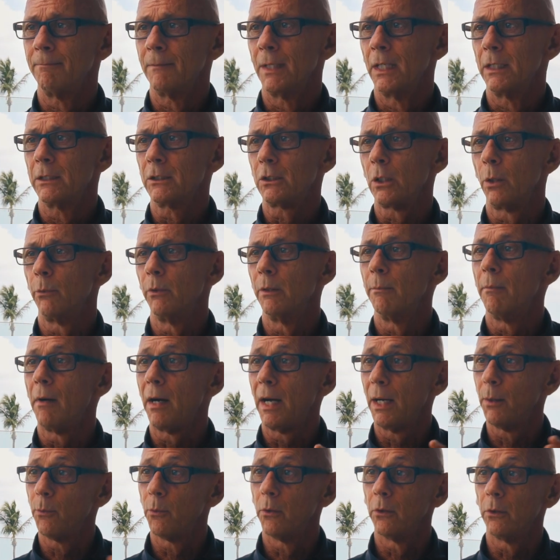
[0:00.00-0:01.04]
So in
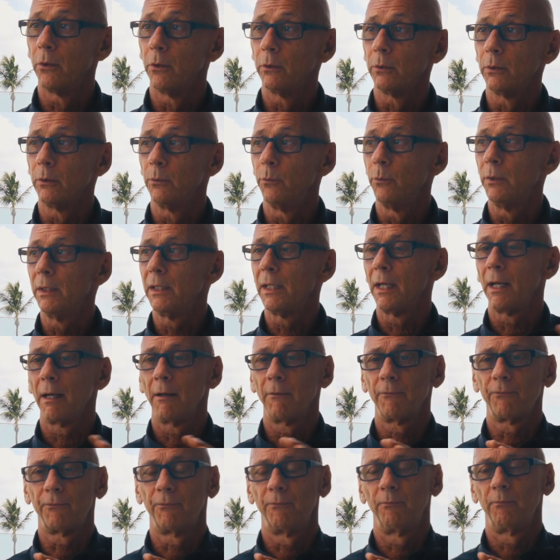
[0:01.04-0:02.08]
my world, we
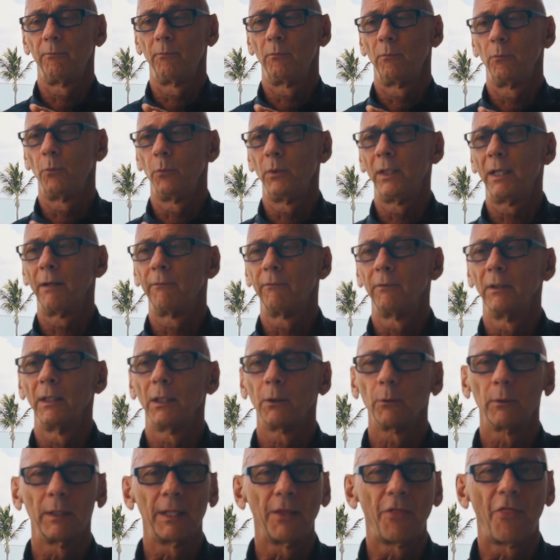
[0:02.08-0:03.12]
have
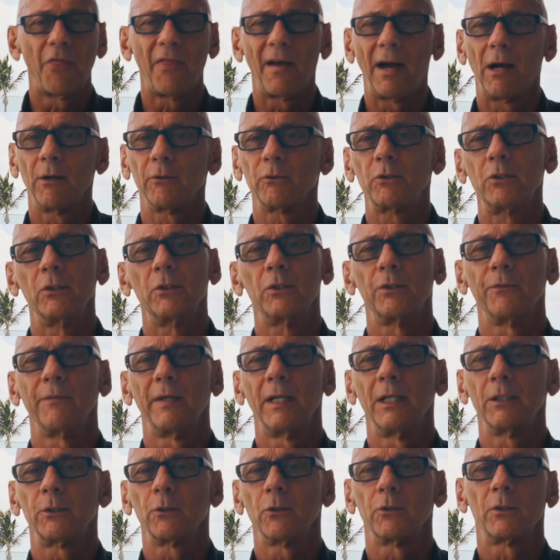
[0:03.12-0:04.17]
literally thousands of
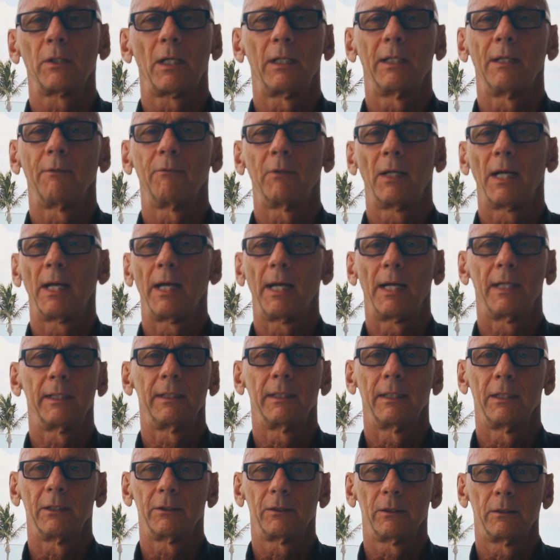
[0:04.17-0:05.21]
answers I never had
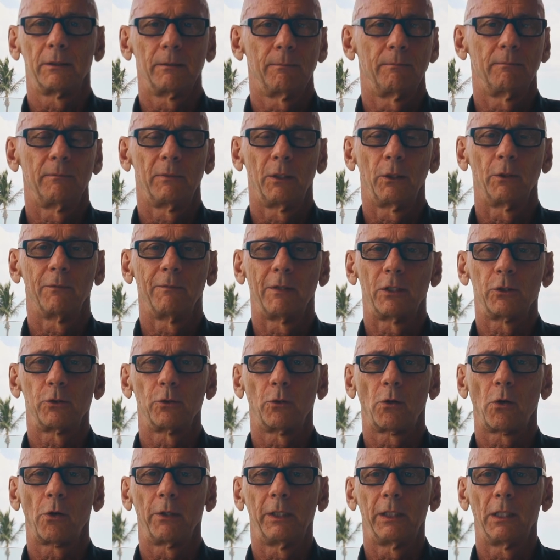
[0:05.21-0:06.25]
as an interventional
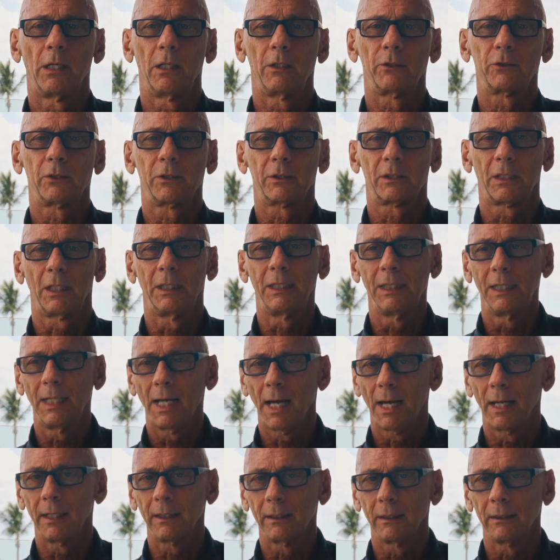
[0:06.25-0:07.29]
cardiologist. And
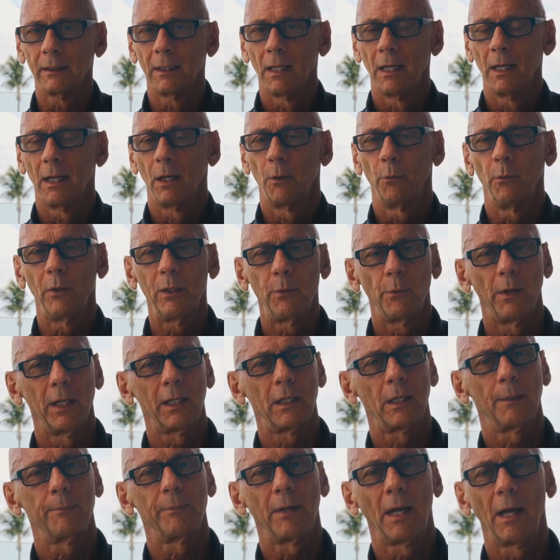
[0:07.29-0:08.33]
yet we wake
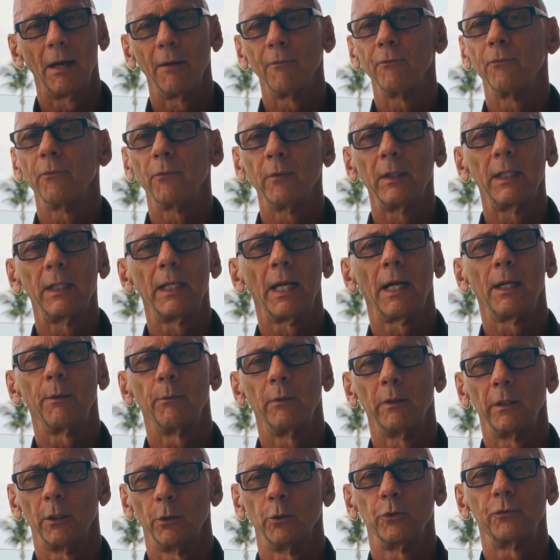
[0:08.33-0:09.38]
up every day
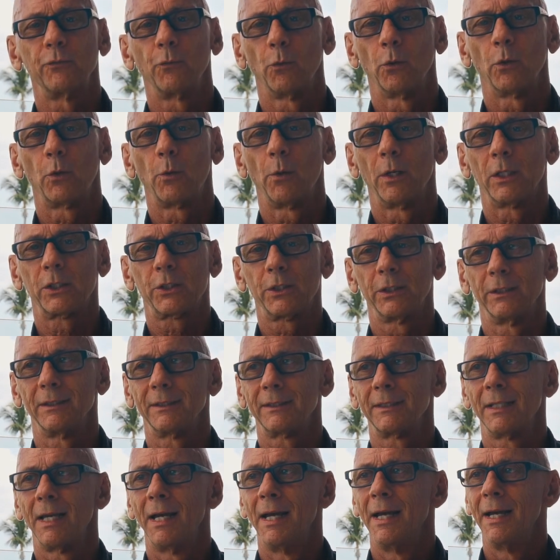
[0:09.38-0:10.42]
with those 4 questions.
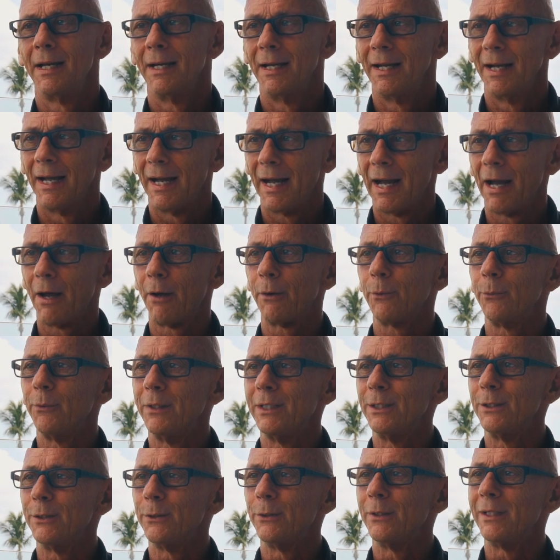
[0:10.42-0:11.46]
How do we
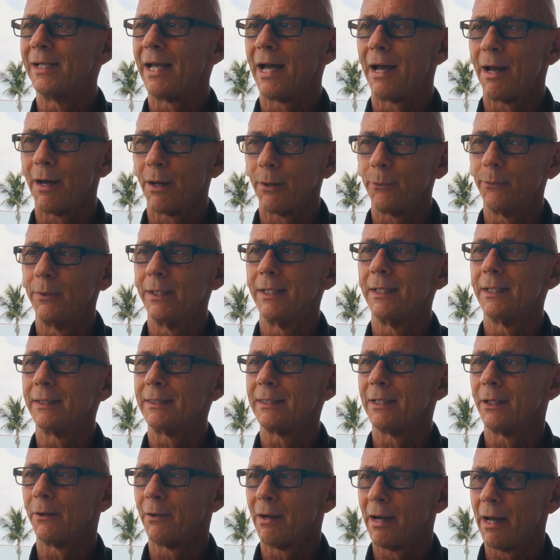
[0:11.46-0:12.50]
do it? How do we get there?